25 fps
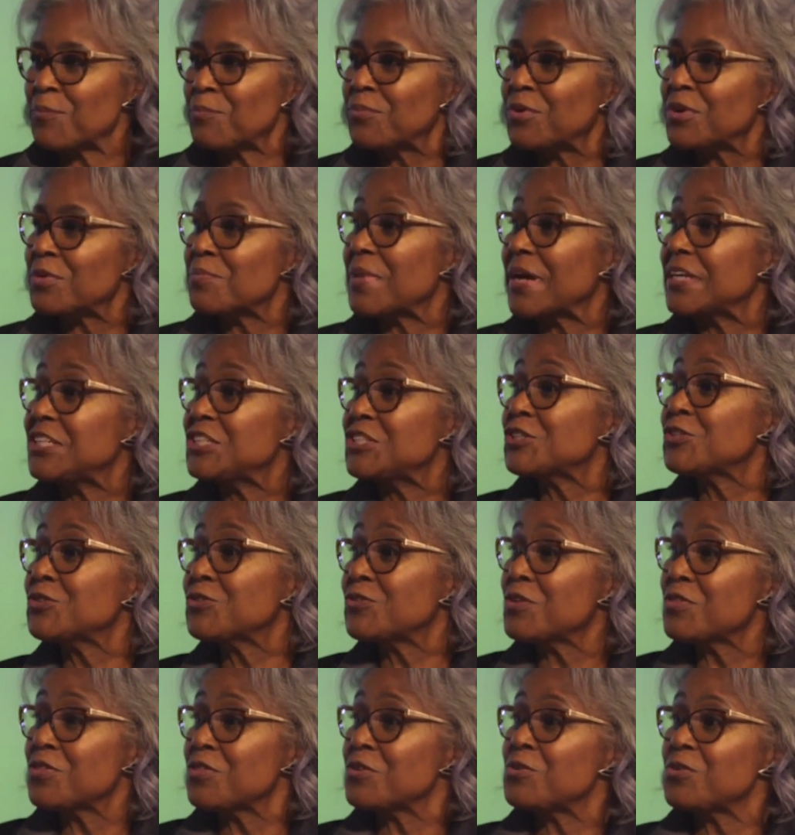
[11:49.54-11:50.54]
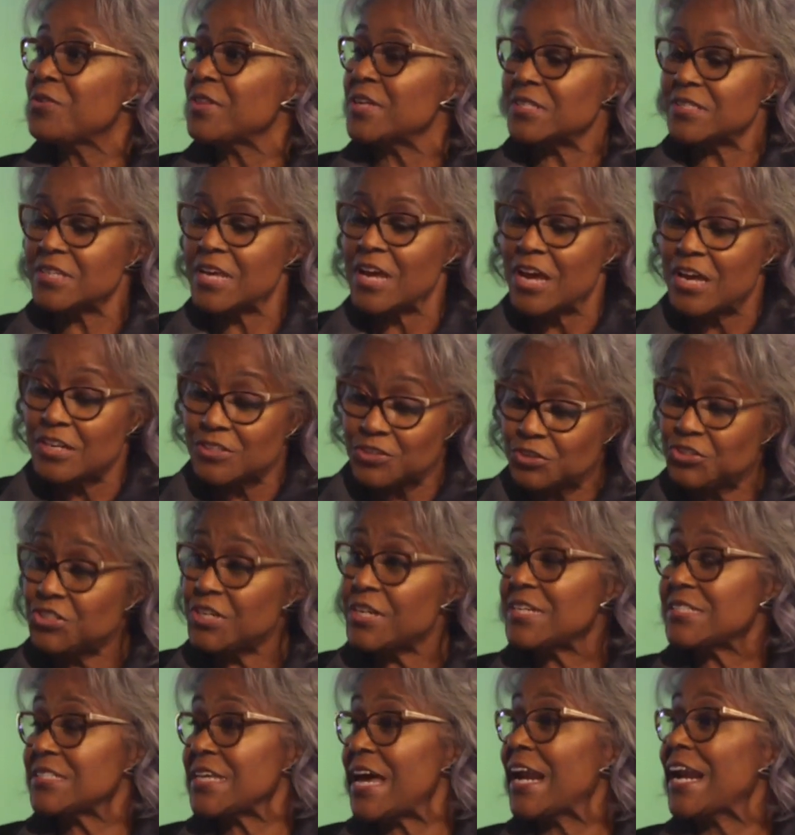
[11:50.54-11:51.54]
put my children through this. So
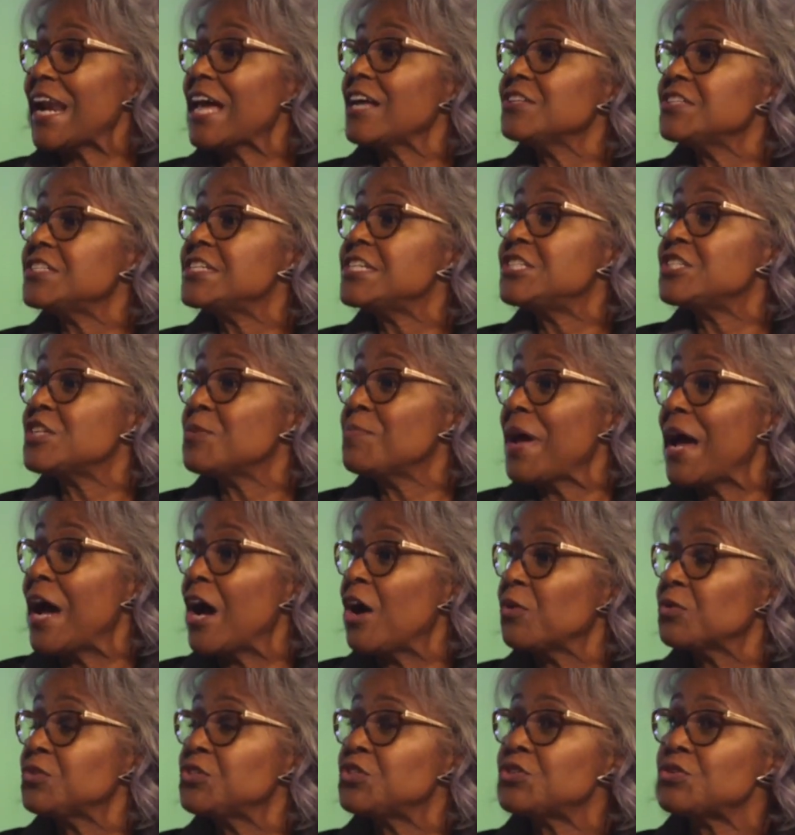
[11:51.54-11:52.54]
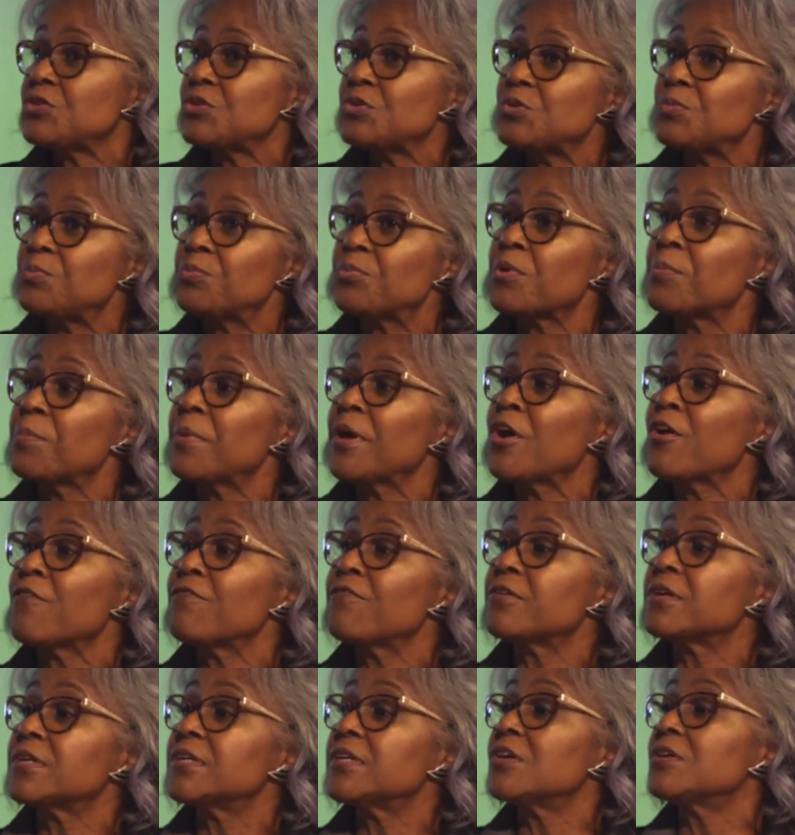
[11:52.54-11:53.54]
she decided I'll teach them how to prepare
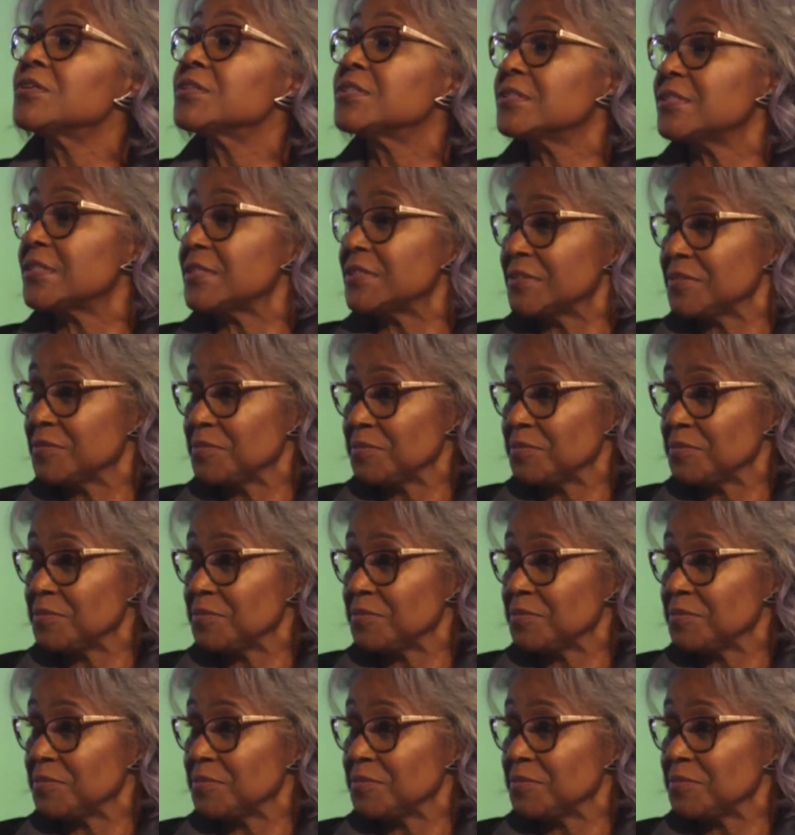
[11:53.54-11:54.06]
for adulthood.